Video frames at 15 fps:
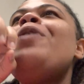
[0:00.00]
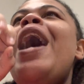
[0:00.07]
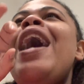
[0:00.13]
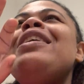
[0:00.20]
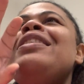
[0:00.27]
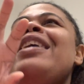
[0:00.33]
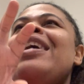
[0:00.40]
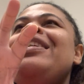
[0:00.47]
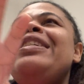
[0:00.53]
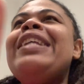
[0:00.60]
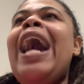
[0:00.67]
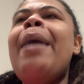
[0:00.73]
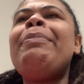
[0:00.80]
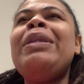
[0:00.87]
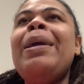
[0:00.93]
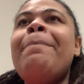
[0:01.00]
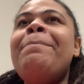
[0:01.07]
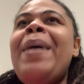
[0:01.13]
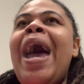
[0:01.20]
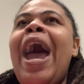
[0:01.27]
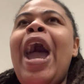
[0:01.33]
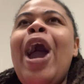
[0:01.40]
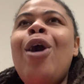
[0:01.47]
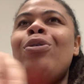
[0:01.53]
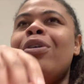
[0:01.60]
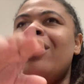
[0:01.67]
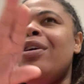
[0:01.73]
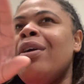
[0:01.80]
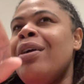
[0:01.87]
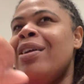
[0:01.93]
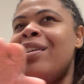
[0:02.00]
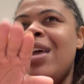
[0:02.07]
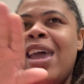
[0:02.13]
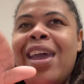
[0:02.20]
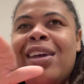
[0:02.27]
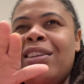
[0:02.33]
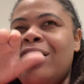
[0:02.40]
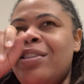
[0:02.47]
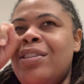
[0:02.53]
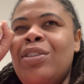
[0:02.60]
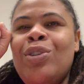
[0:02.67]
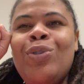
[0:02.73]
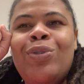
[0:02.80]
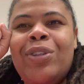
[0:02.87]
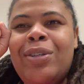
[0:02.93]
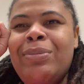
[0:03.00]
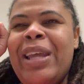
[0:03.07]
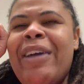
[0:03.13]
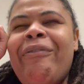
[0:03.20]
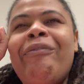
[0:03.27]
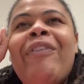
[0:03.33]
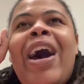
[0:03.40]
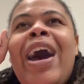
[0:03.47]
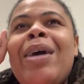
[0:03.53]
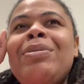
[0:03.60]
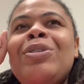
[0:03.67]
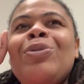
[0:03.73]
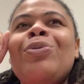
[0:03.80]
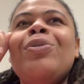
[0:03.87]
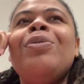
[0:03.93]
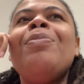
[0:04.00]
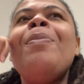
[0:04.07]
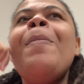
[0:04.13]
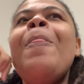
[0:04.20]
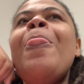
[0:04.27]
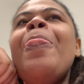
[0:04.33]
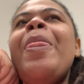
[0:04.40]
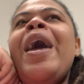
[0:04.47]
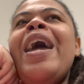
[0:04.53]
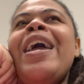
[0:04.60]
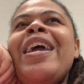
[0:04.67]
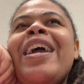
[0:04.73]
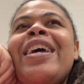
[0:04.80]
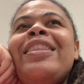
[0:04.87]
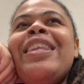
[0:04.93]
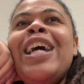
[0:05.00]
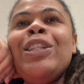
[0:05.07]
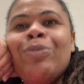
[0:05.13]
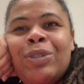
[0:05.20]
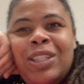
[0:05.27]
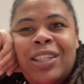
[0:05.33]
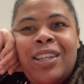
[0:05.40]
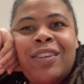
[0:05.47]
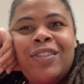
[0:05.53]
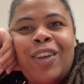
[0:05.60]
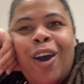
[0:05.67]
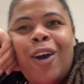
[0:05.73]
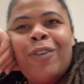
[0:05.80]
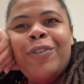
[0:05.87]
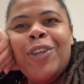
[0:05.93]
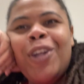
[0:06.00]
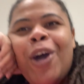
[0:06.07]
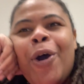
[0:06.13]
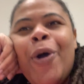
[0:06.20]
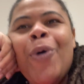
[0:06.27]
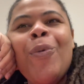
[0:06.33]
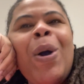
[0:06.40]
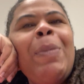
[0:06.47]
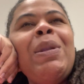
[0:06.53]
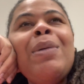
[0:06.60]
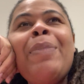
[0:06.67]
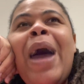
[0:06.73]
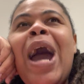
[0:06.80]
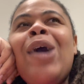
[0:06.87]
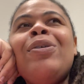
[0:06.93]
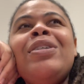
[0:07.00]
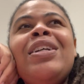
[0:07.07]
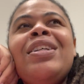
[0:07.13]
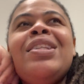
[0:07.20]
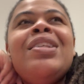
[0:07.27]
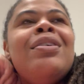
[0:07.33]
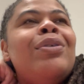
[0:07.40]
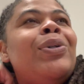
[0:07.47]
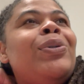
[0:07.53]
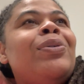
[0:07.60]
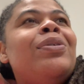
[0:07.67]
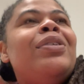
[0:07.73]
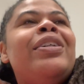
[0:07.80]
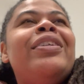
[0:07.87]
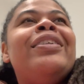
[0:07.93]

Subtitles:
has that dominant power X to them, that vibe to them. And that's what she gives off. A woman in power just, ooh.